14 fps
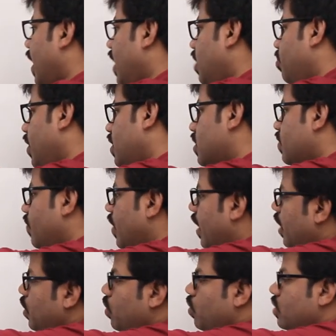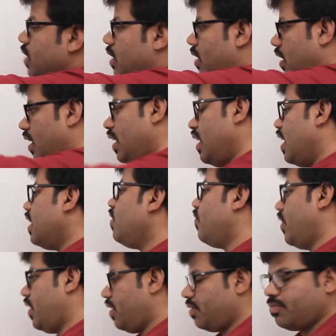8 bits we can use in any
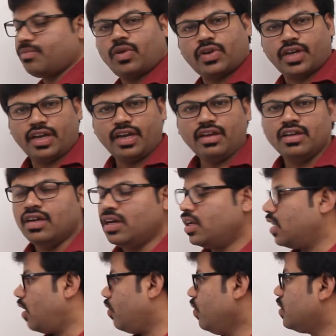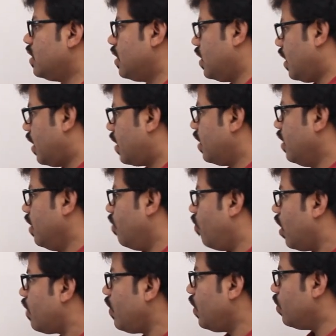way. Okay. Now using that,
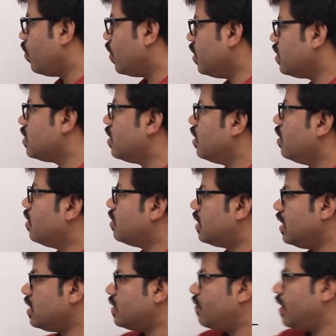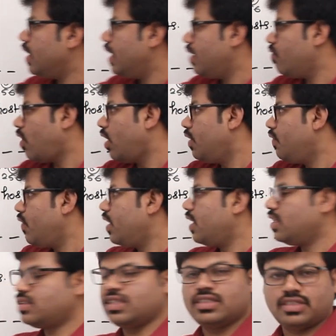what we do is, since we need
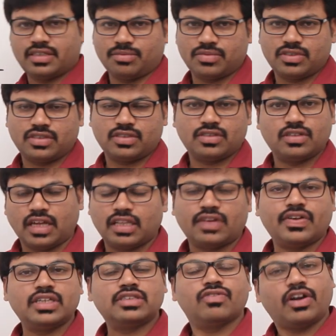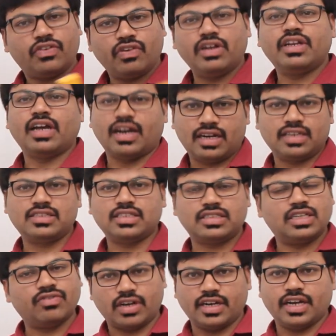120 systems, otherwise 120 addresses
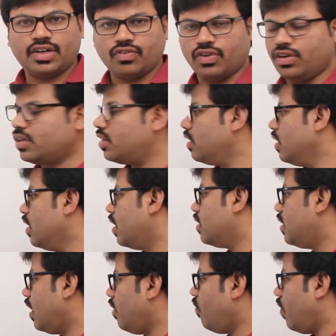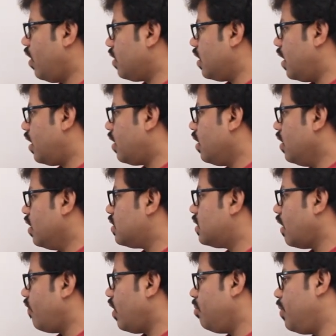in one network, then for that
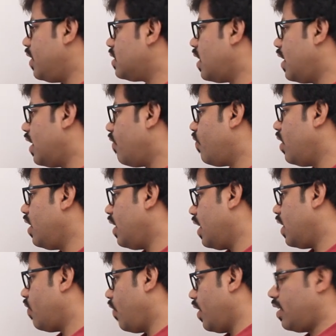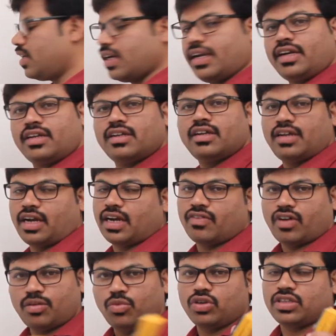7 bits are definitely required, correct? And
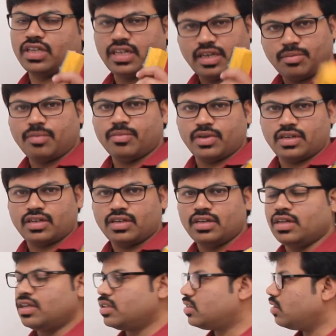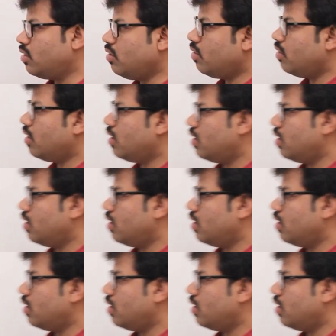one more thing, remember. So